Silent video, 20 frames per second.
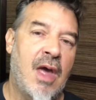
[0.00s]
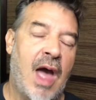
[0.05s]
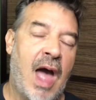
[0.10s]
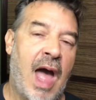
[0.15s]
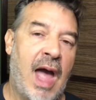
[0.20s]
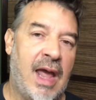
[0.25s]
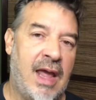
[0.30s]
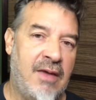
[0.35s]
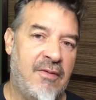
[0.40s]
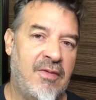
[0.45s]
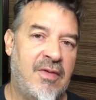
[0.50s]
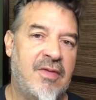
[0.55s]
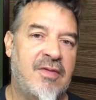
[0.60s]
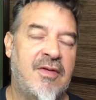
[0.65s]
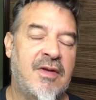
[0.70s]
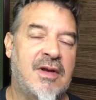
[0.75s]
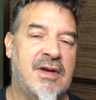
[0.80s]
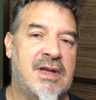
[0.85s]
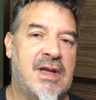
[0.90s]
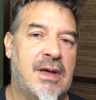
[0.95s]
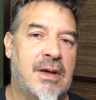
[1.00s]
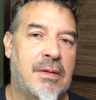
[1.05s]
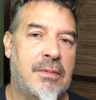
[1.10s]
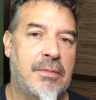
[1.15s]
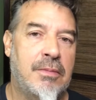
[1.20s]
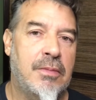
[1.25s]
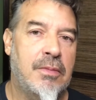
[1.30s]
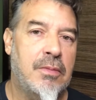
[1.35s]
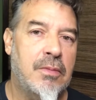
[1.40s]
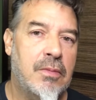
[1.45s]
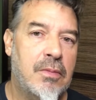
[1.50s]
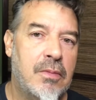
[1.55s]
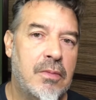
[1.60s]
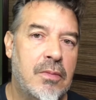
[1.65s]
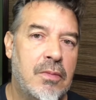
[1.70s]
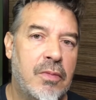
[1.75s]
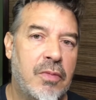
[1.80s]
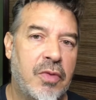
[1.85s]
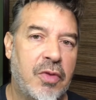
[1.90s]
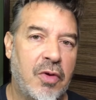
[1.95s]
I even sent him
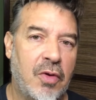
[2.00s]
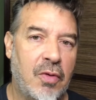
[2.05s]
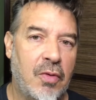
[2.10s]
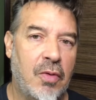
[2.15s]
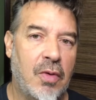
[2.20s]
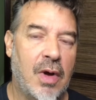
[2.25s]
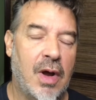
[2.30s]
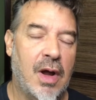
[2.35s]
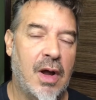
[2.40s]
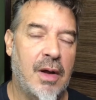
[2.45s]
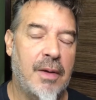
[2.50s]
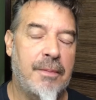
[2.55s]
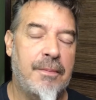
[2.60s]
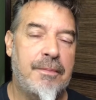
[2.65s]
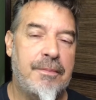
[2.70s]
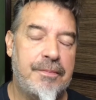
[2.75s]
through uh,